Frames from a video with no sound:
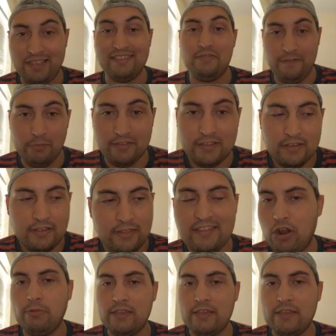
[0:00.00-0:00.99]
keyframe
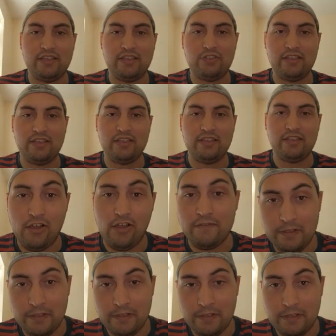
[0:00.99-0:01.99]
the audio
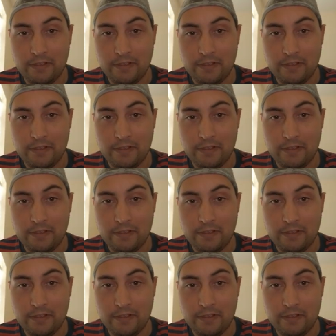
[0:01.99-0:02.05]
so